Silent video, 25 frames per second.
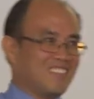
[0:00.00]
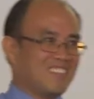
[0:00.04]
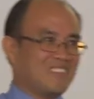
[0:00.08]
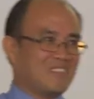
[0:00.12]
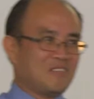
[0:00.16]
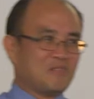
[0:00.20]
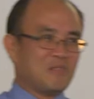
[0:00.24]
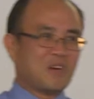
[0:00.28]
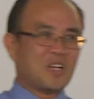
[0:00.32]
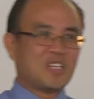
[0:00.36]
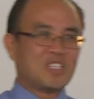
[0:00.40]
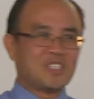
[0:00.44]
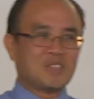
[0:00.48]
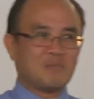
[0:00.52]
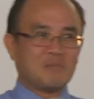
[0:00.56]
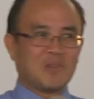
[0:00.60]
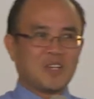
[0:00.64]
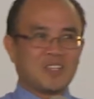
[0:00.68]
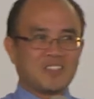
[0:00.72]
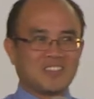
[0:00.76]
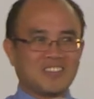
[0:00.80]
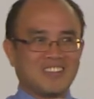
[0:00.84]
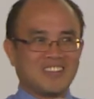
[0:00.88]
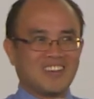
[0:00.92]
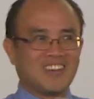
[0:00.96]
one
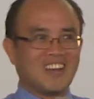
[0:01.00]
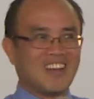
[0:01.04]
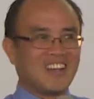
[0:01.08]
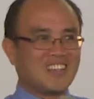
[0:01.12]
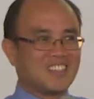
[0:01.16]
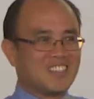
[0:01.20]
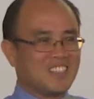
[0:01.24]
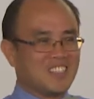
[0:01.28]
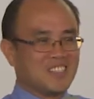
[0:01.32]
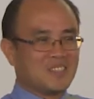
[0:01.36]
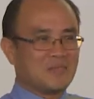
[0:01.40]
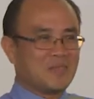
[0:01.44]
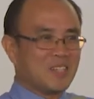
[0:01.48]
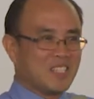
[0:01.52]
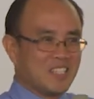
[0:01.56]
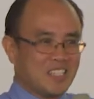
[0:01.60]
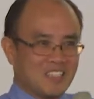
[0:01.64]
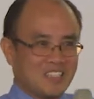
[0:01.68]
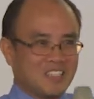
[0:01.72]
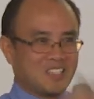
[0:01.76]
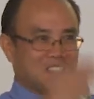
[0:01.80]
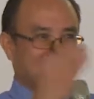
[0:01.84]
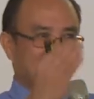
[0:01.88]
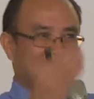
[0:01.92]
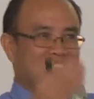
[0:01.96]
semester lecture, but I
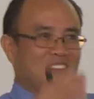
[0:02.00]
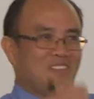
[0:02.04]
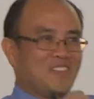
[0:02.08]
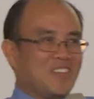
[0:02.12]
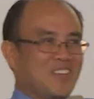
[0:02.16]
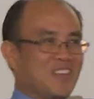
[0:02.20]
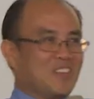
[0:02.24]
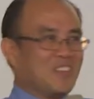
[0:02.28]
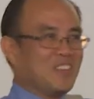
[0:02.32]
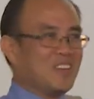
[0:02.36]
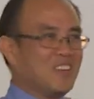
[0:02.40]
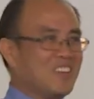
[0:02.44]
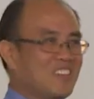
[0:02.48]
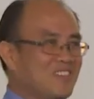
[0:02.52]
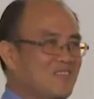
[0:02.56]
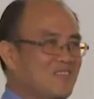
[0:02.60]
just give you a